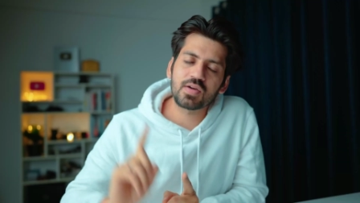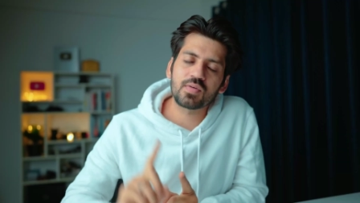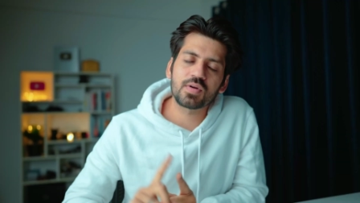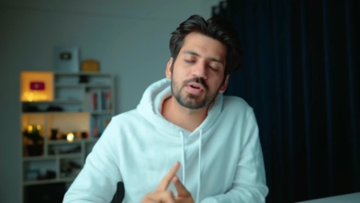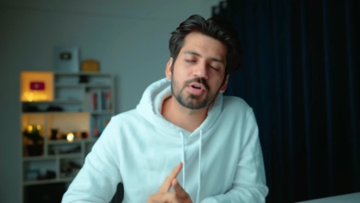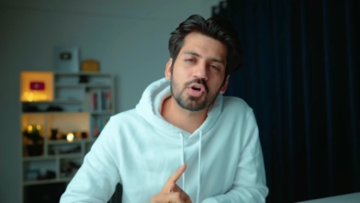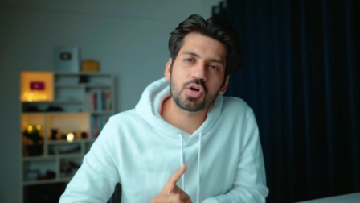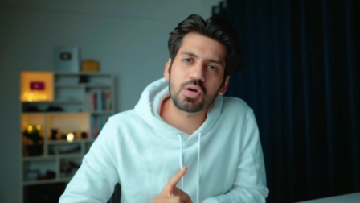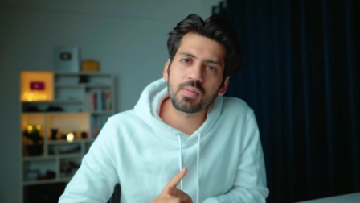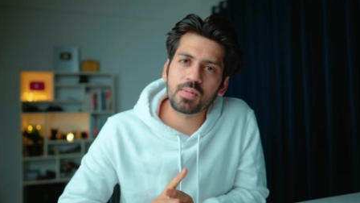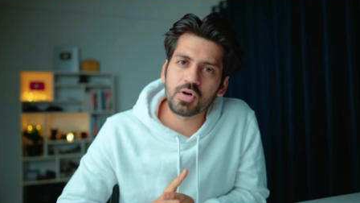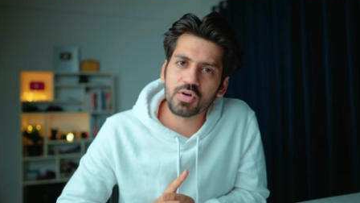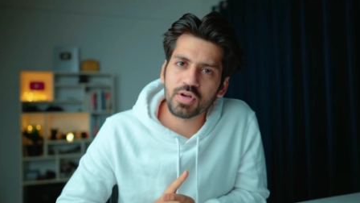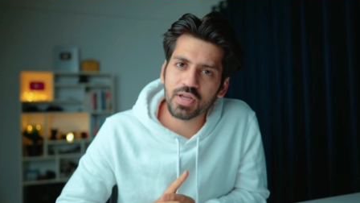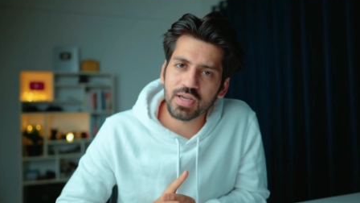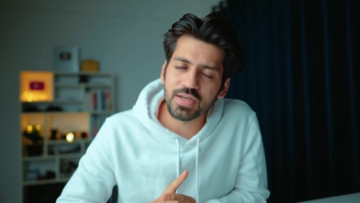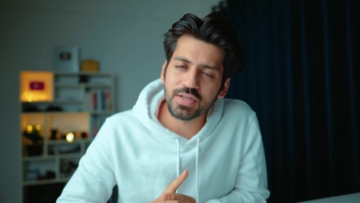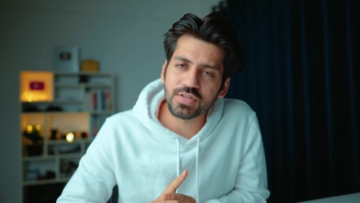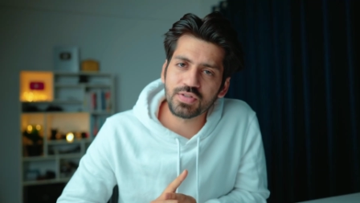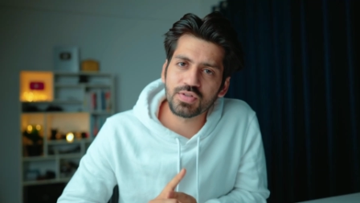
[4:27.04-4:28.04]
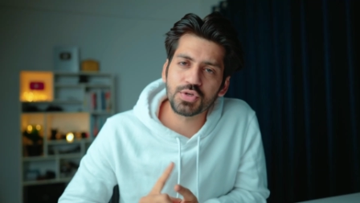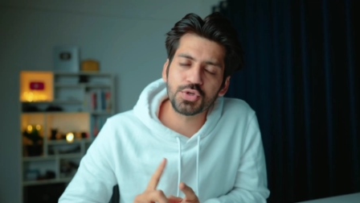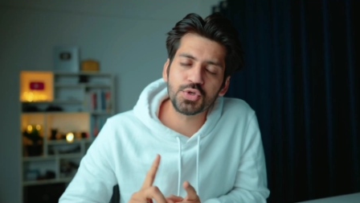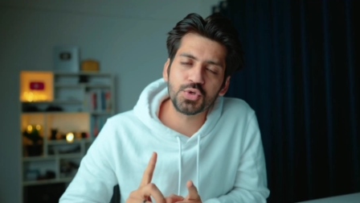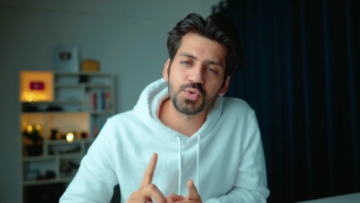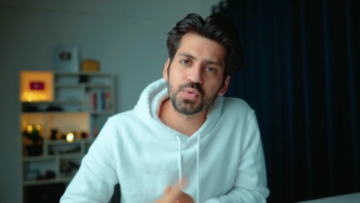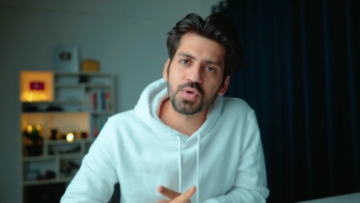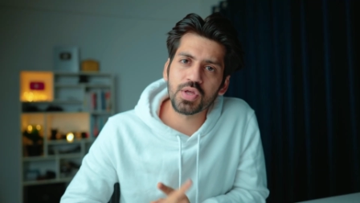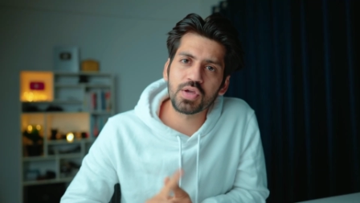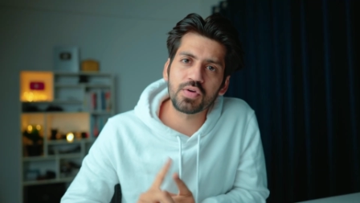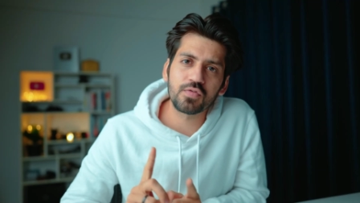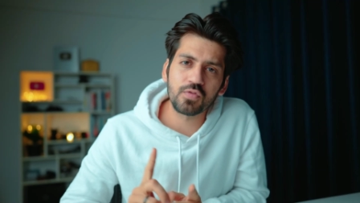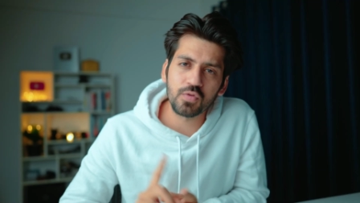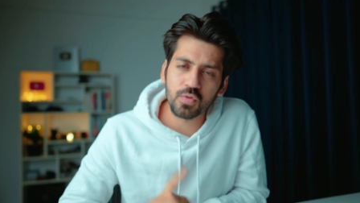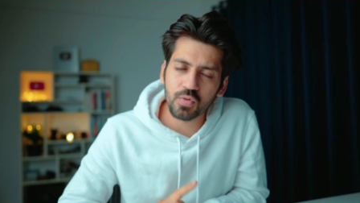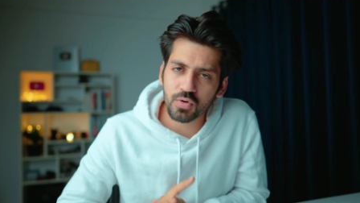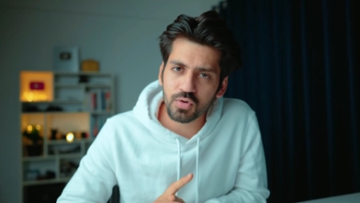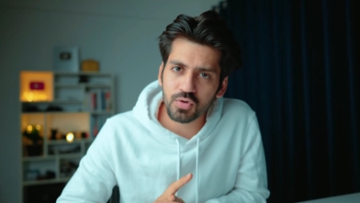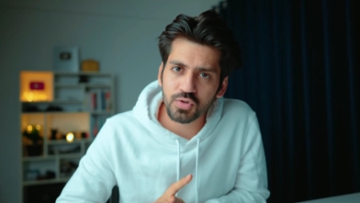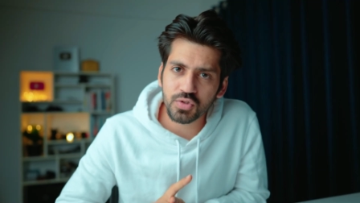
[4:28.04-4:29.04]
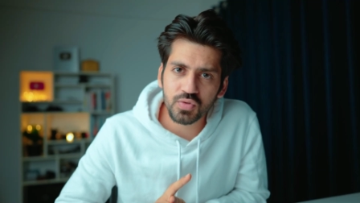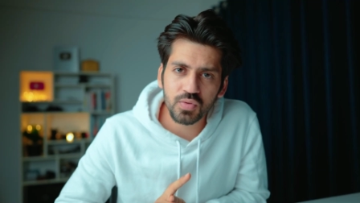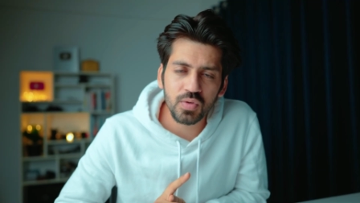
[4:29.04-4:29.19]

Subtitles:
I want to talk about is shooting photos.